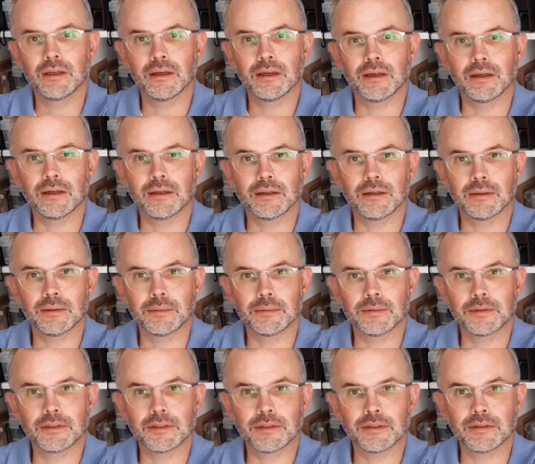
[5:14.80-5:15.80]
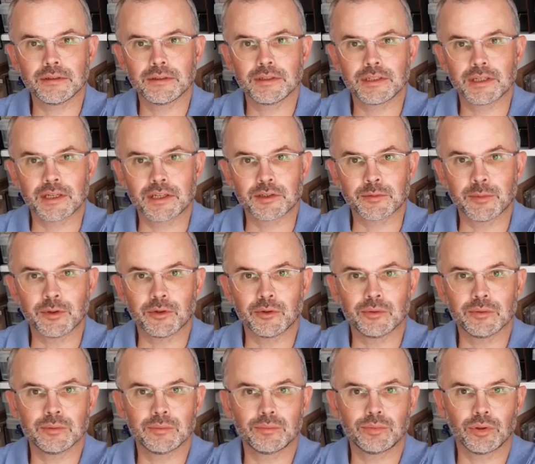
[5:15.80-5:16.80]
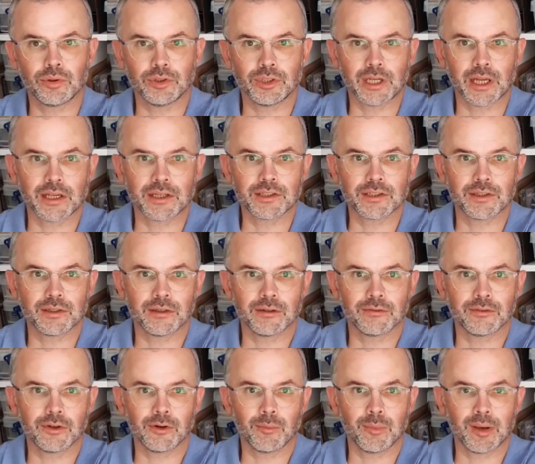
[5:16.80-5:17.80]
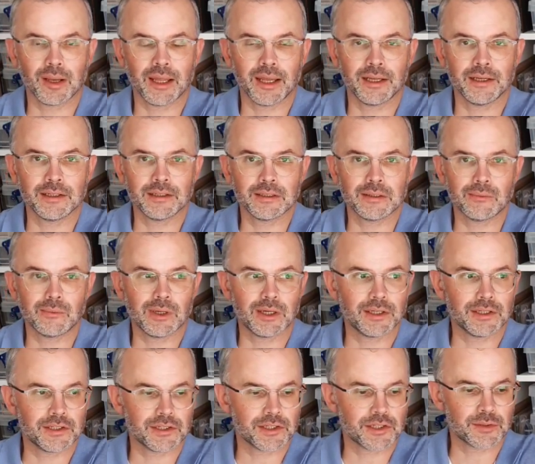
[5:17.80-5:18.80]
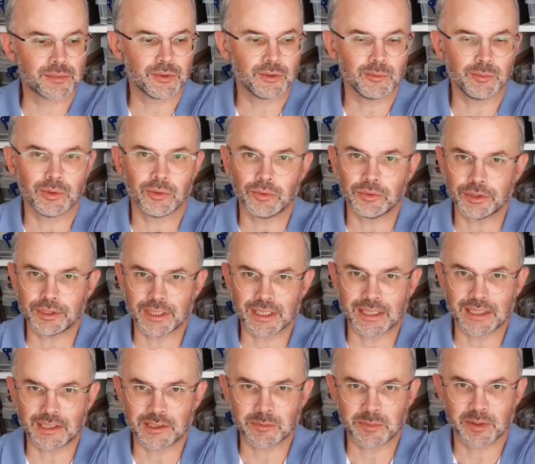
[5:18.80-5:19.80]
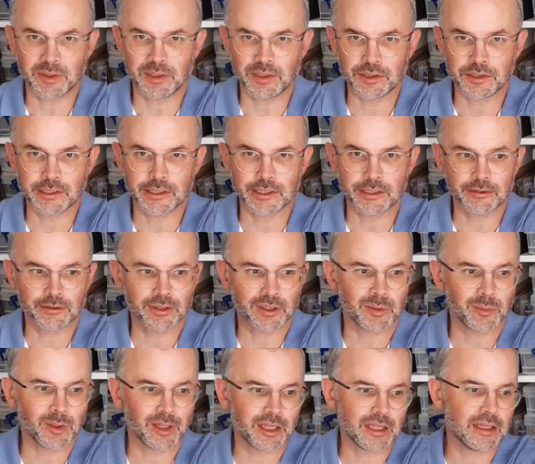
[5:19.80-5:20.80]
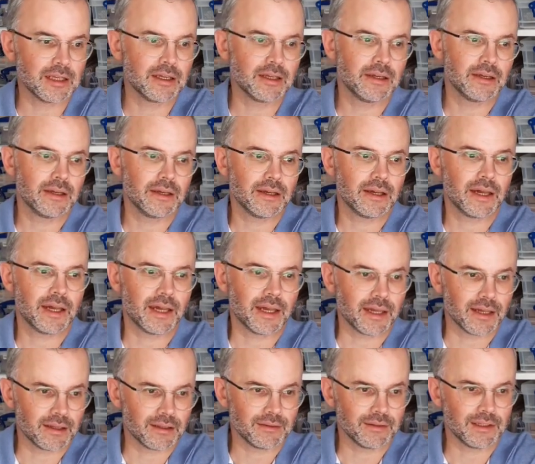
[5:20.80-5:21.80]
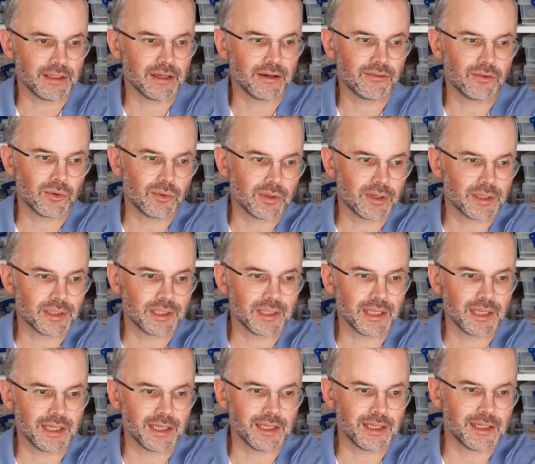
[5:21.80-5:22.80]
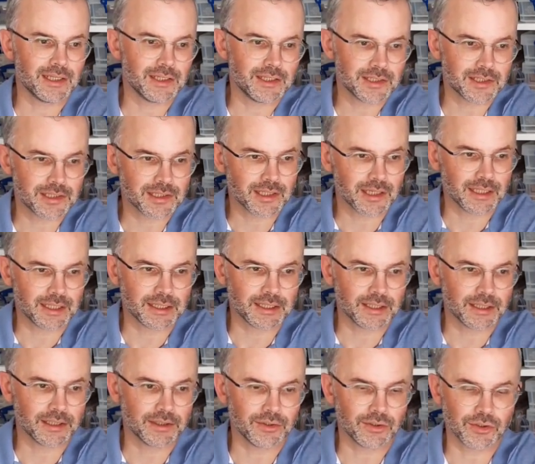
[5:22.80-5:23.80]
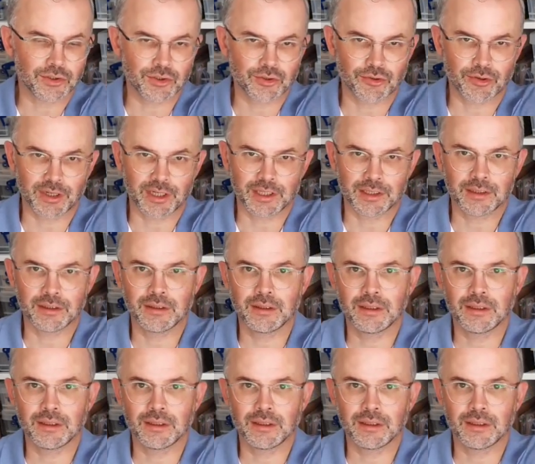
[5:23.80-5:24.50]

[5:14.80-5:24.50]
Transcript: 6mm projects that I've got planned. One is a small Portuguese peninsular army, and the other one is an Austrian